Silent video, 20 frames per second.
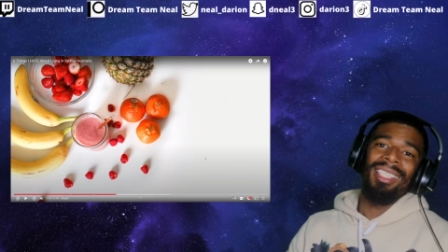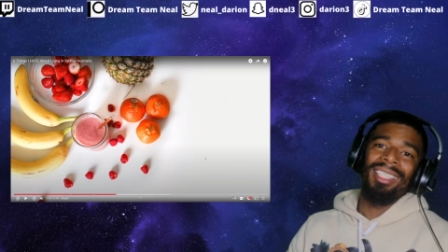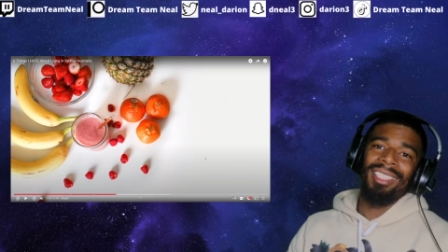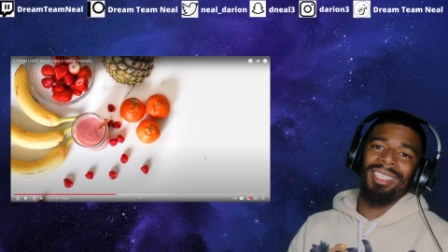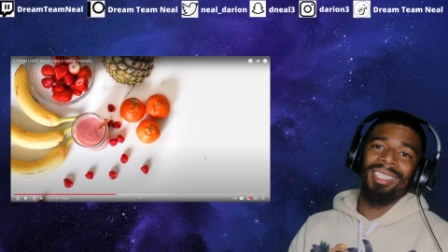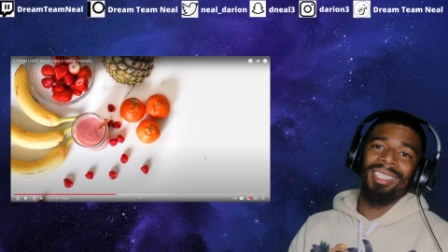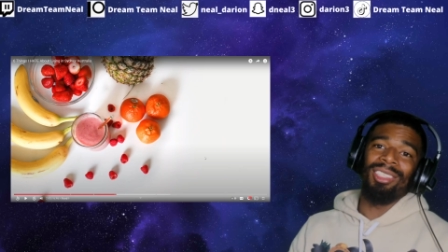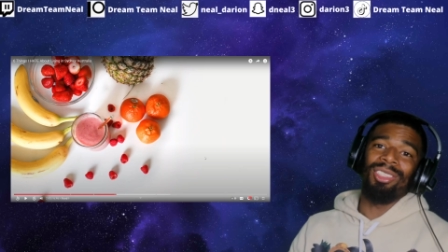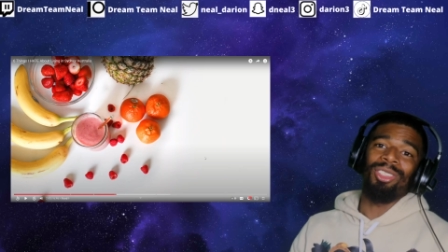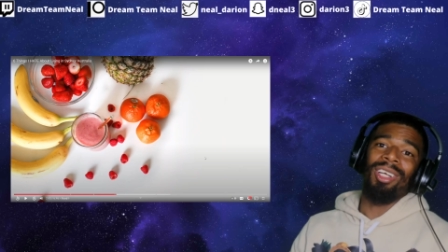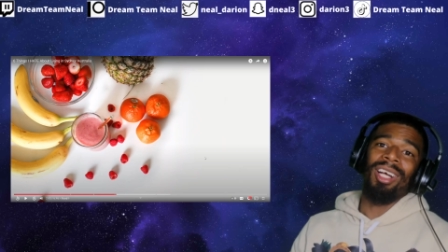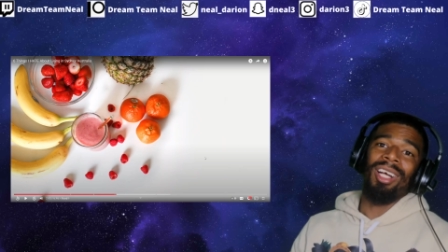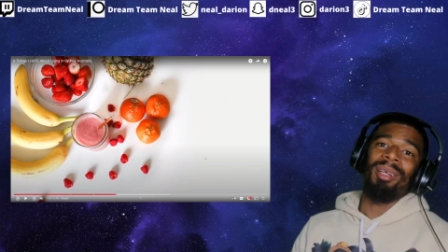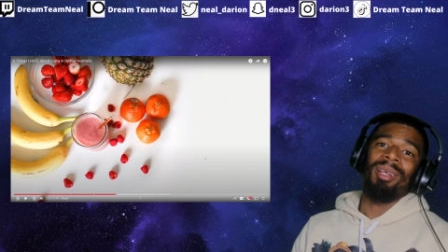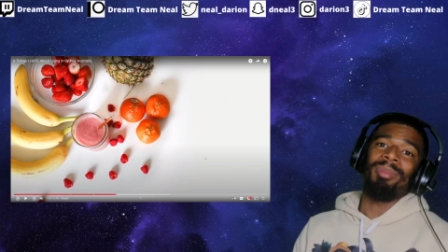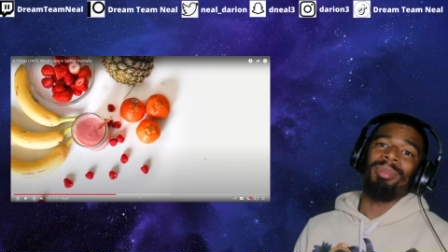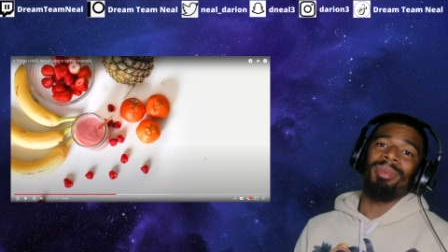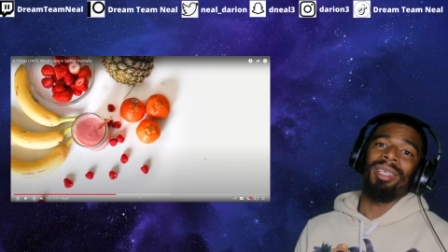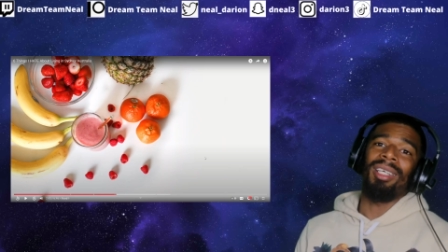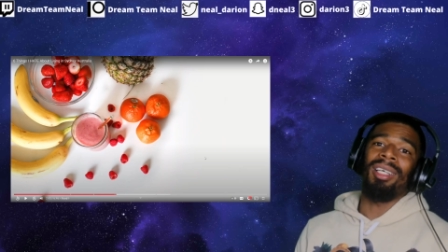could
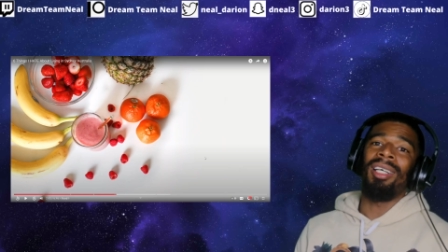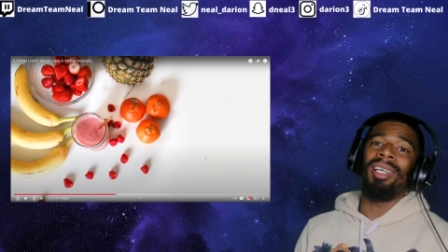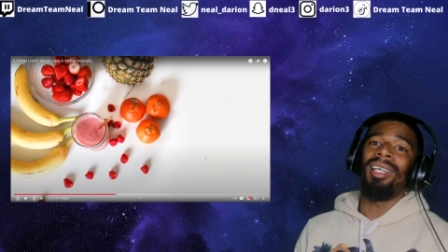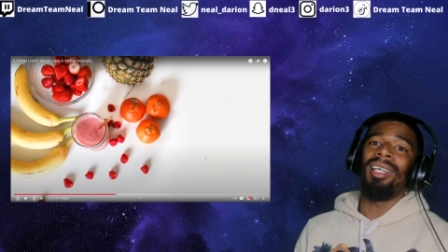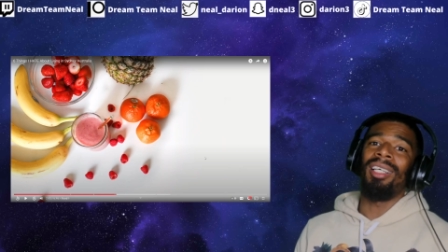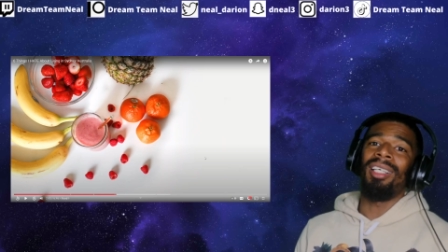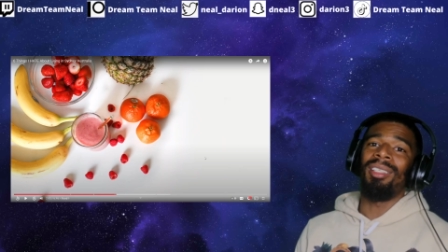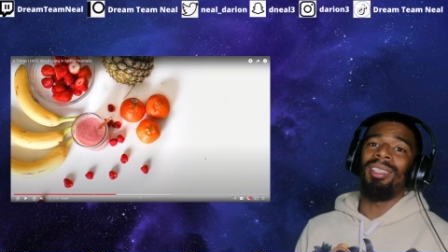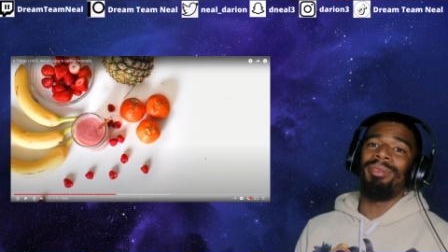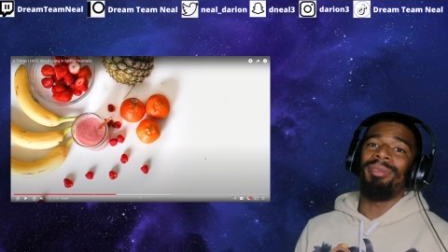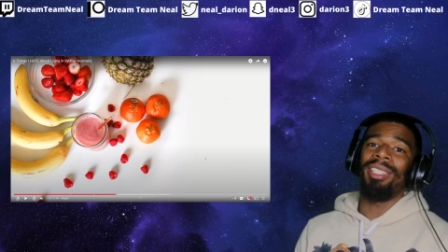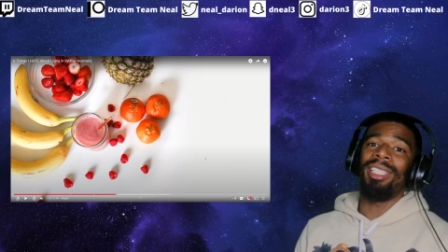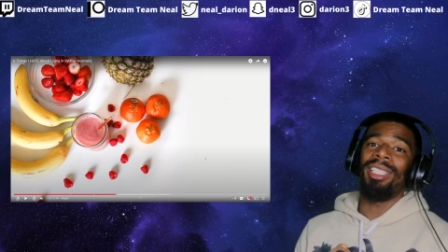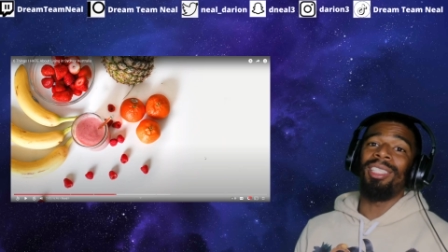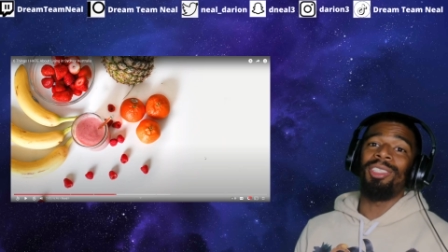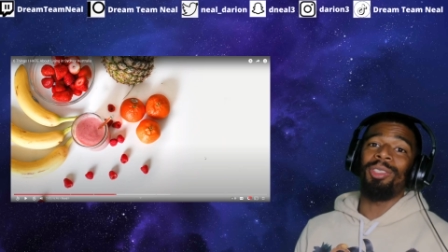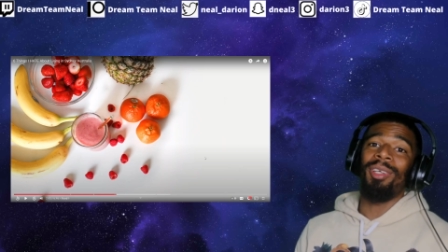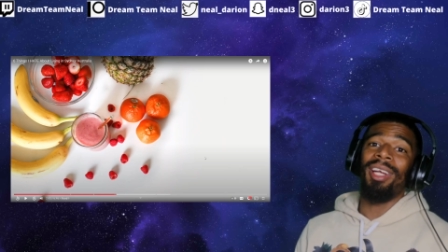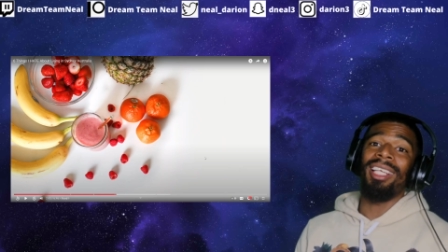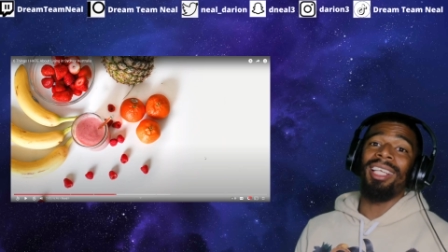drop uh, very
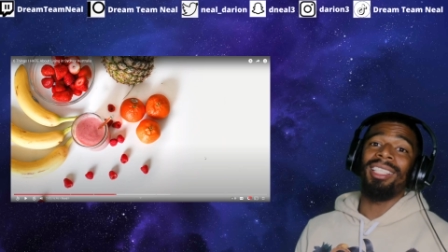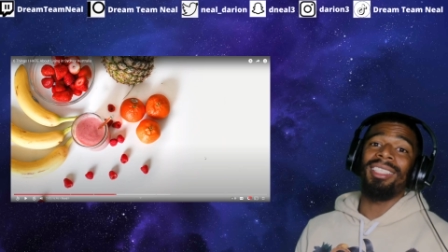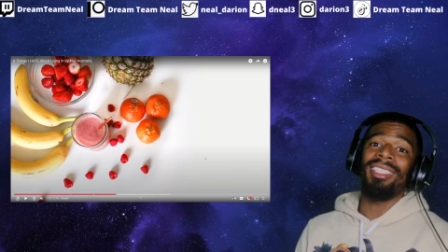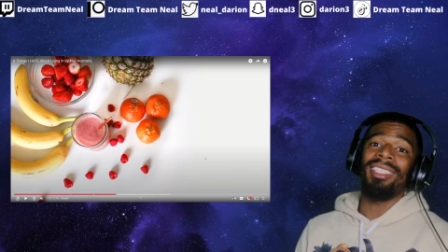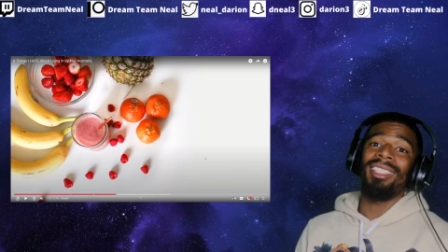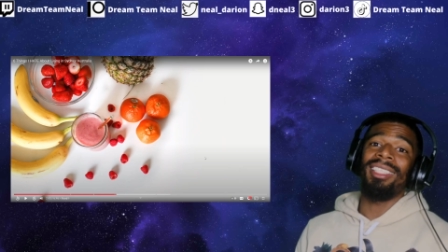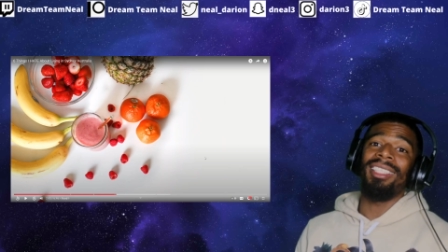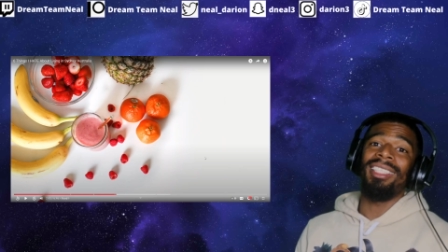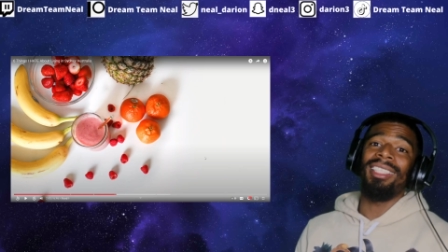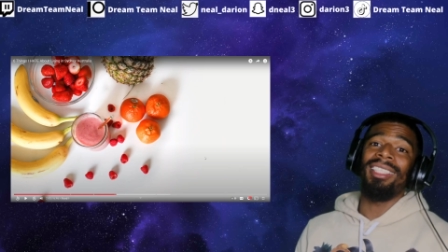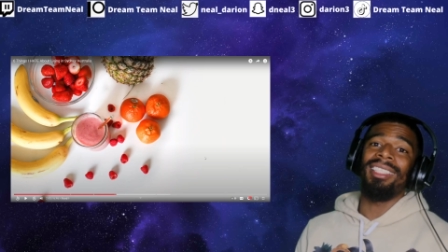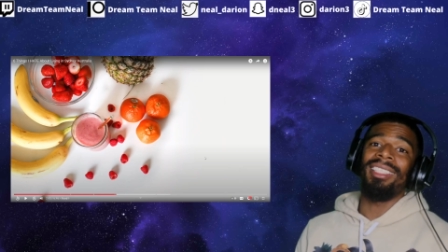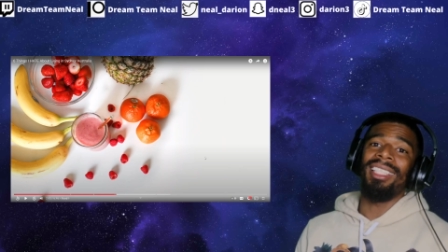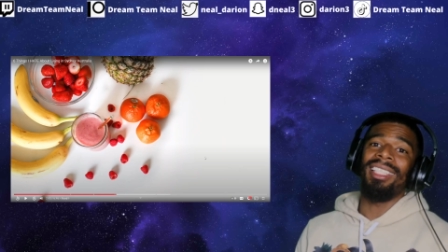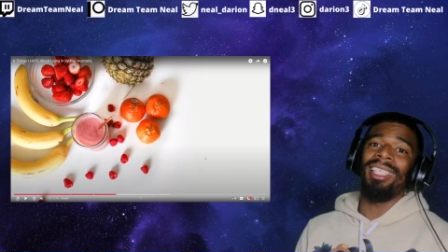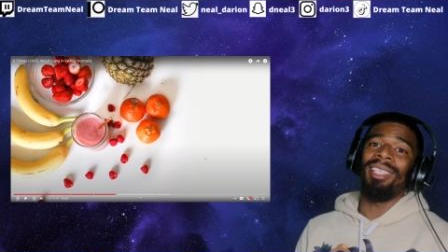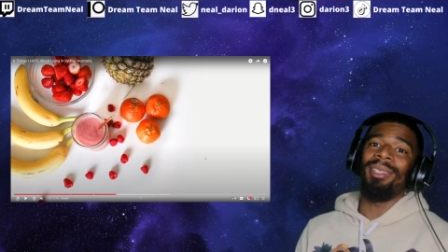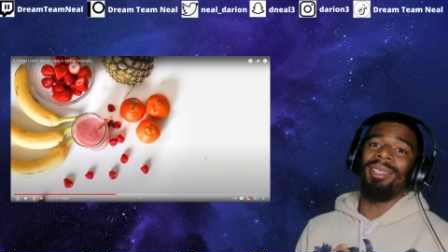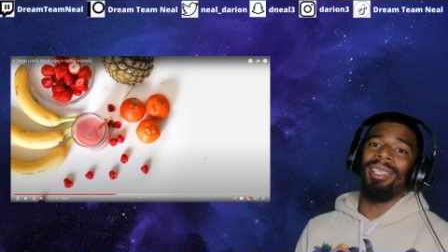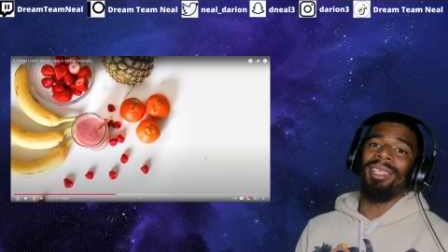drastically
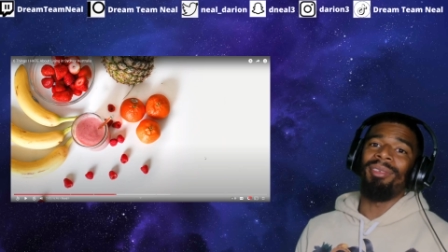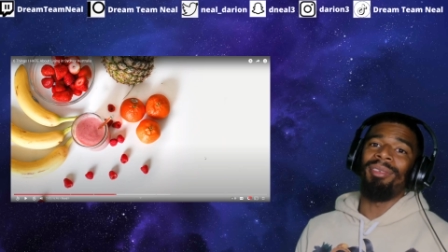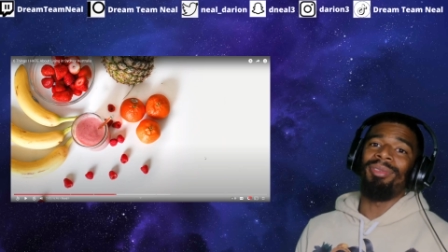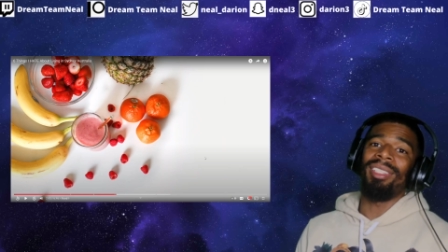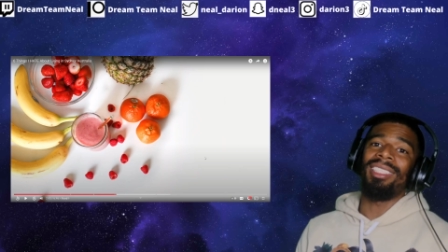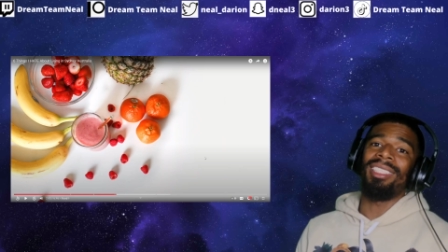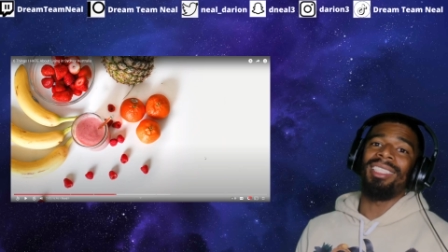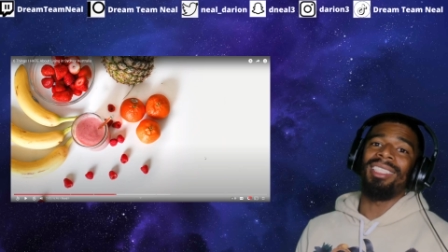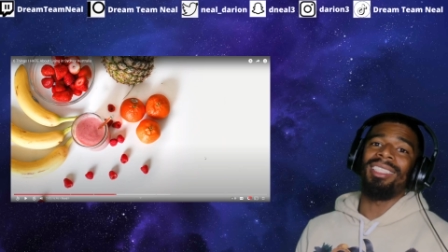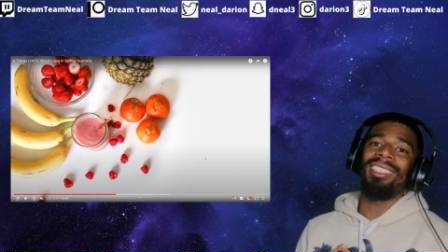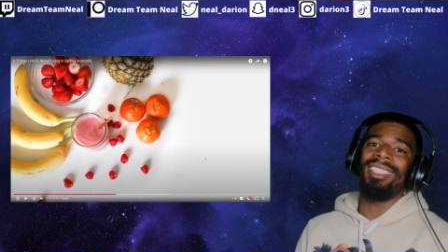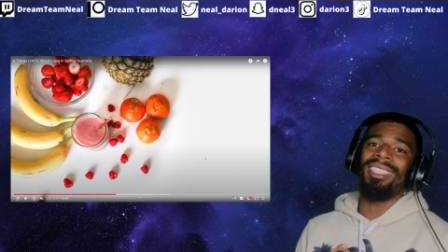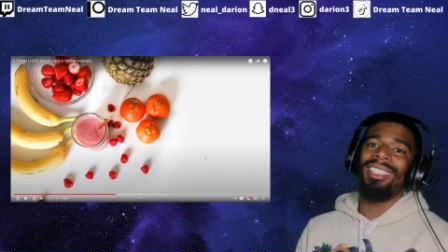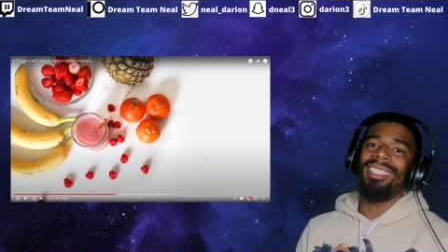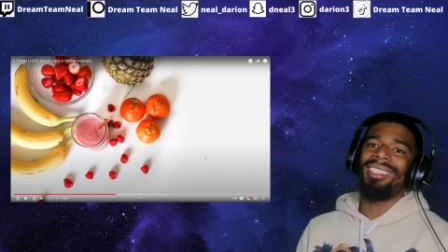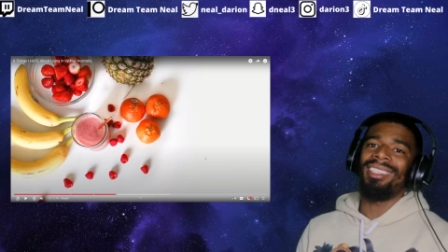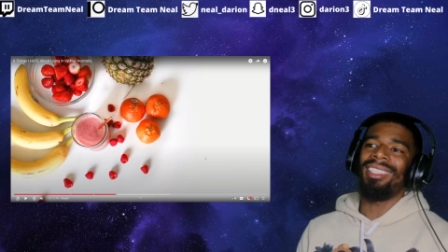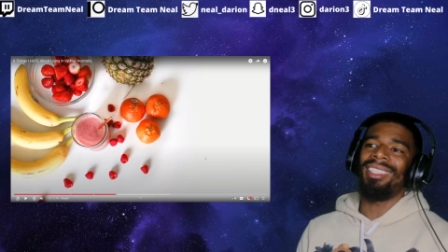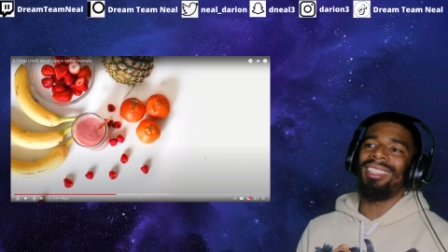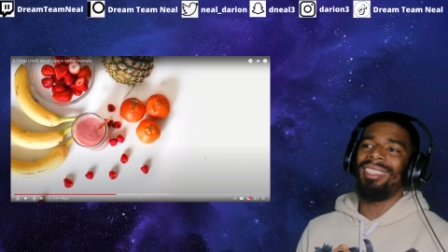if, if, it's in
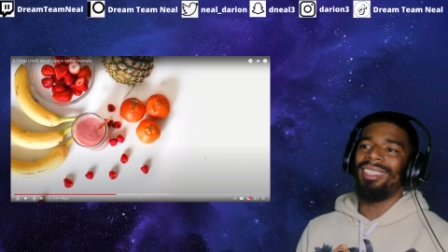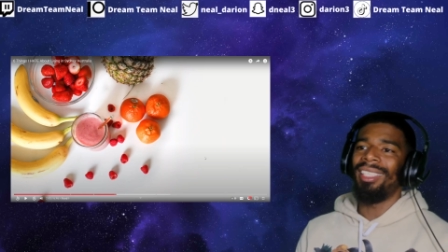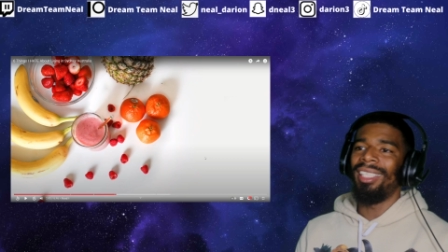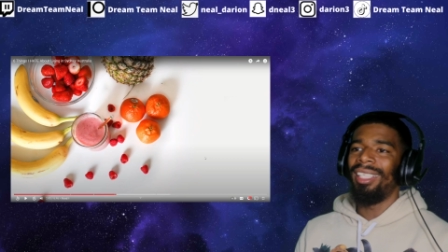season.